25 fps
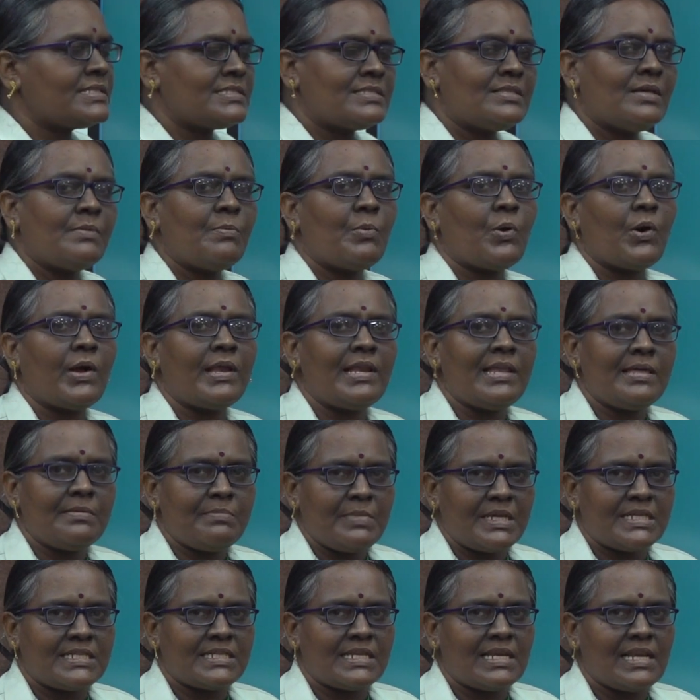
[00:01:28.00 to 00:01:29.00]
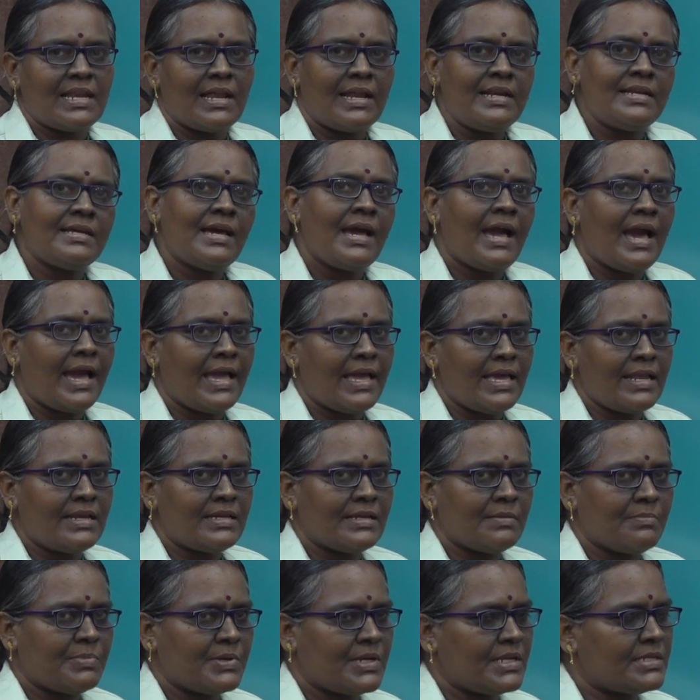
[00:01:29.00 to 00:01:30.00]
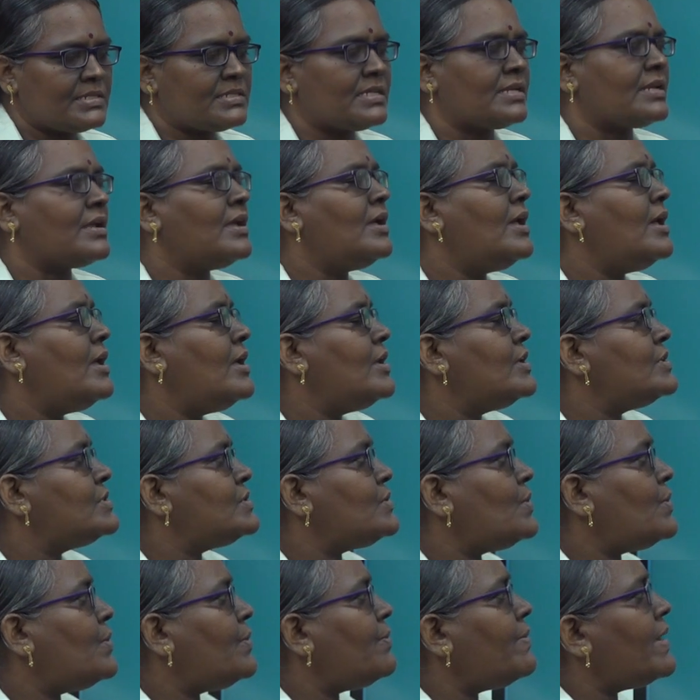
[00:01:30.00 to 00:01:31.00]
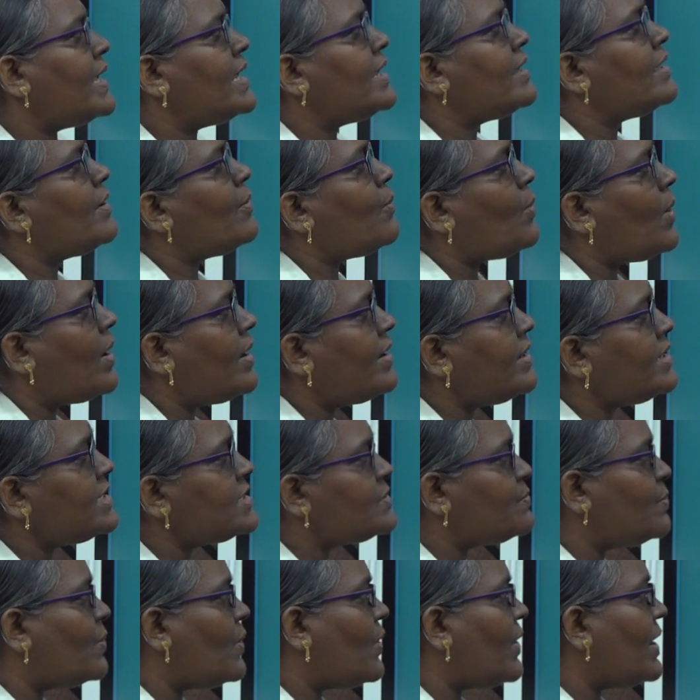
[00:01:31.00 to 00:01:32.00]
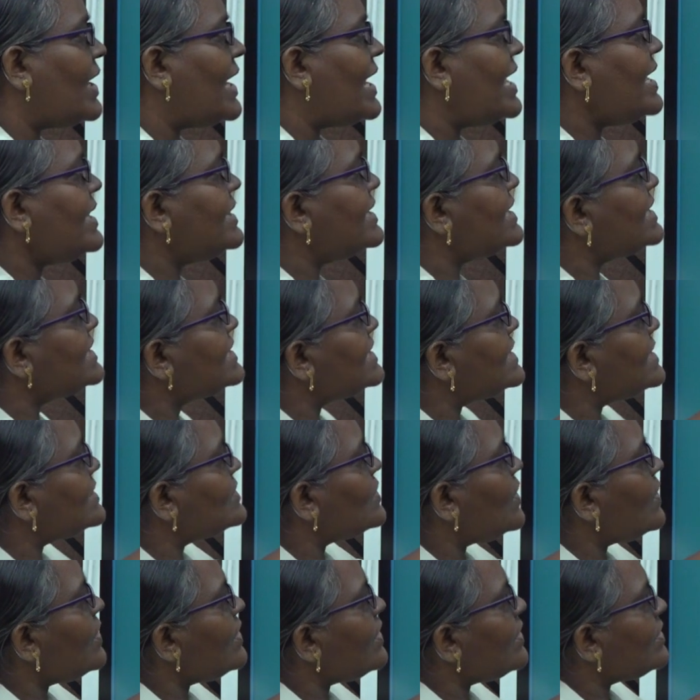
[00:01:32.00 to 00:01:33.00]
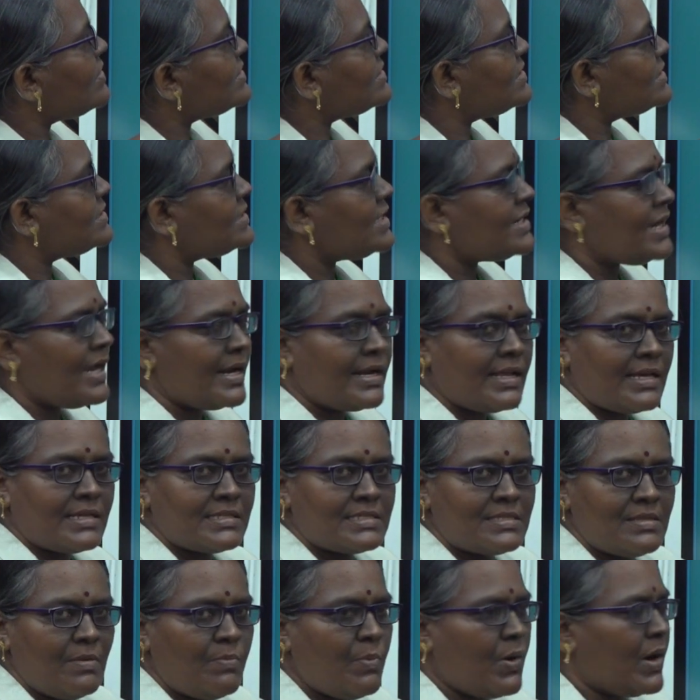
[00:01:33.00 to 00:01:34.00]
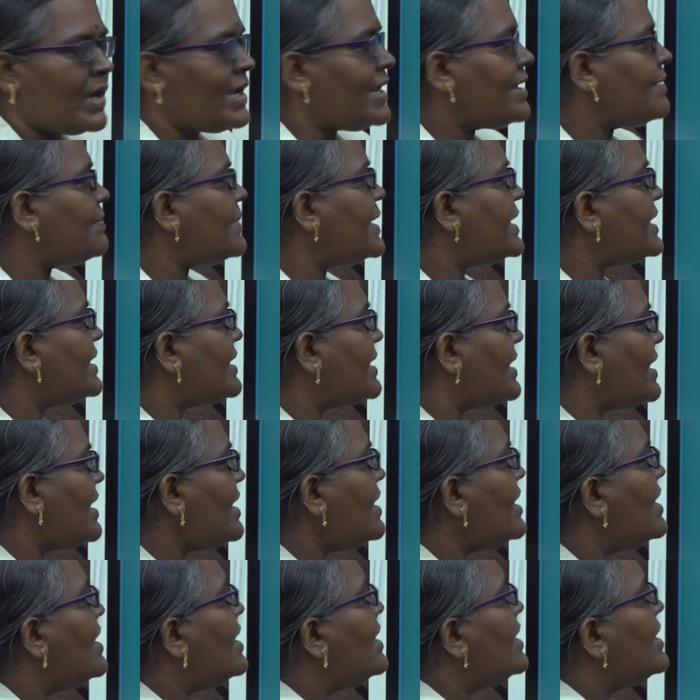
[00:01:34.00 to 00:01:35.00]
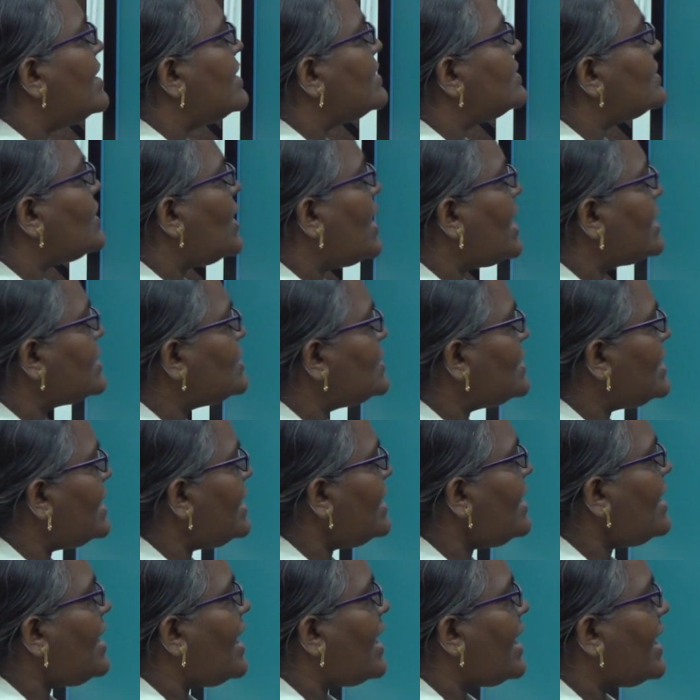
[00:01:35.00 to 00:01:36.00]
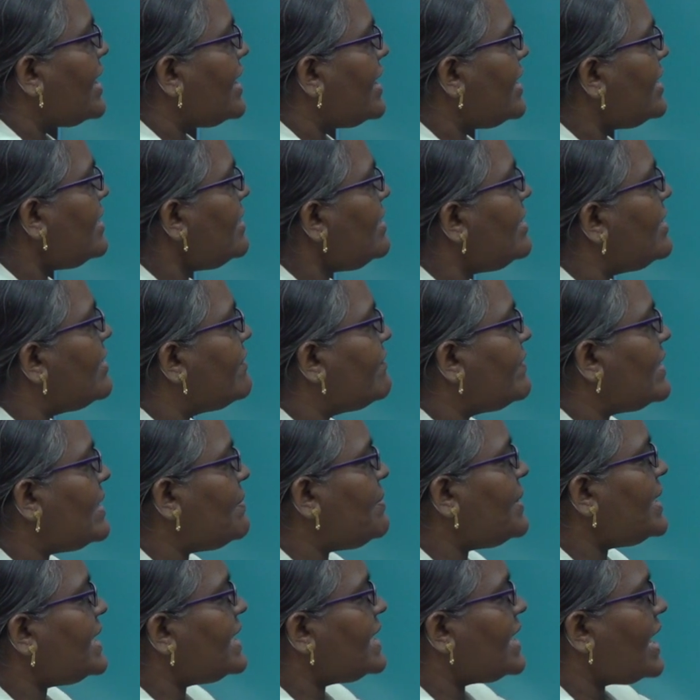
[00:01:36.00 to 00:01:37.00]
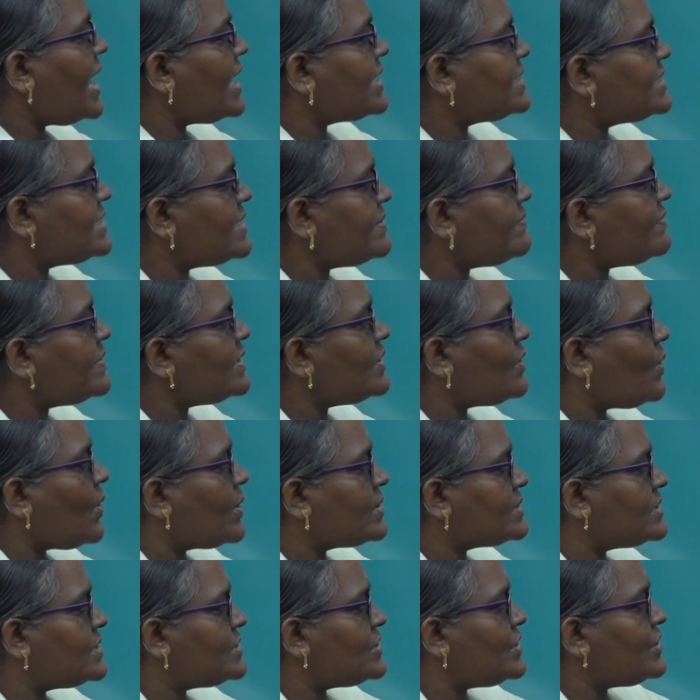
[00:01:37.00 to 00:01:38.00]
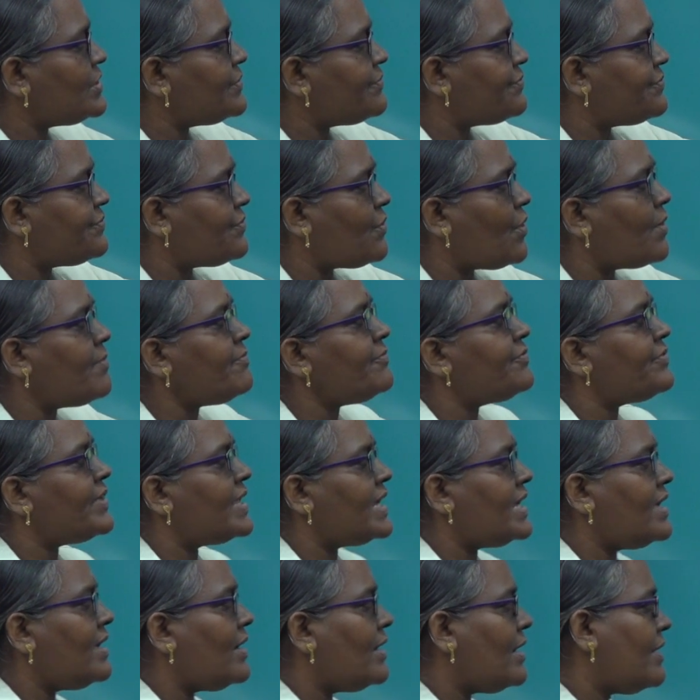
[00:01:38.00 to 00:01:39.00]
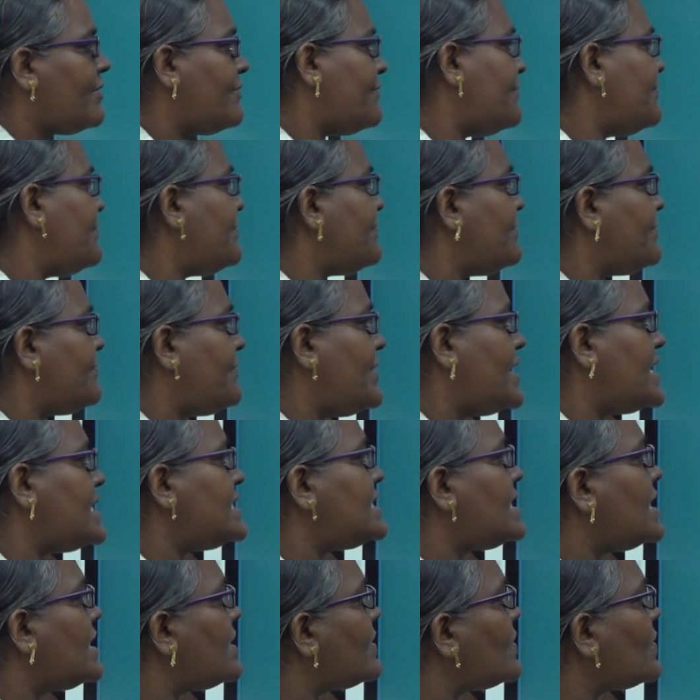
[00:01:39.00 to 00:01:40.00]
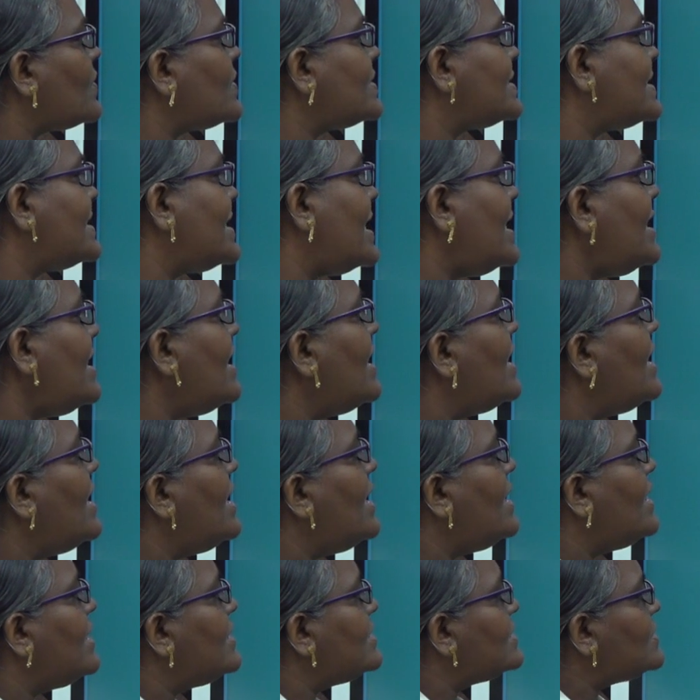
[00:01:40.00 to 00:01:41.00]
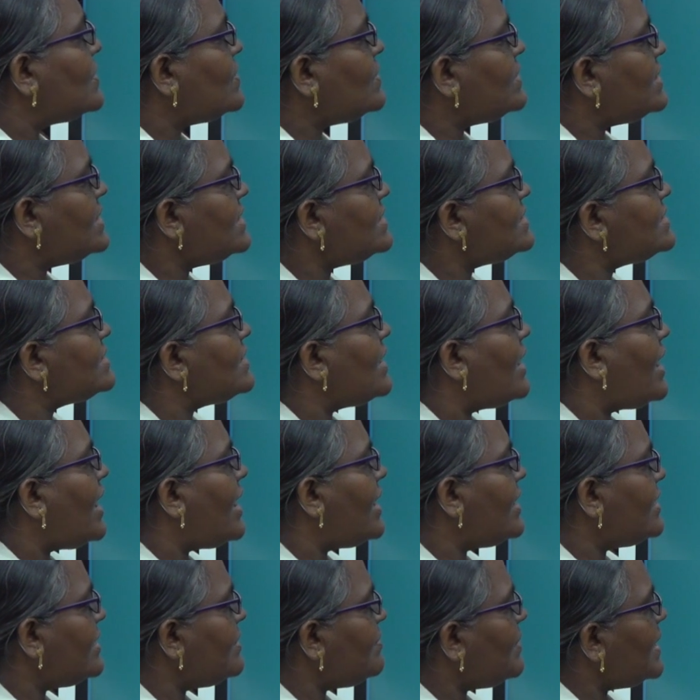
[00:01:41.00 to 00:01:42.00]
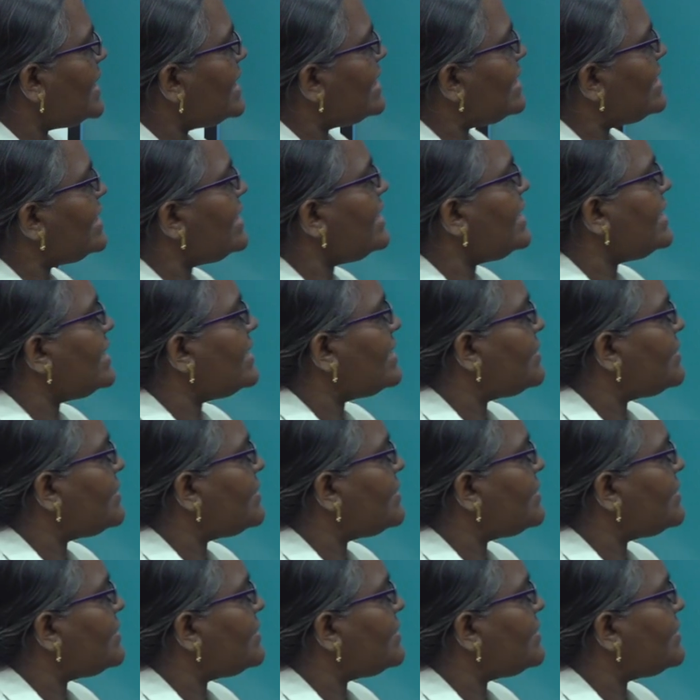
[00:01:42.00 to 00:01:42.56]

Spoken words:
the boiler material at higher temperature. So, when water is boiling, this dissolved oxygen attacks the boiler material. So, actually iron will be reacting with the oxygen to form ferrous hydroxide. So, this ultimately in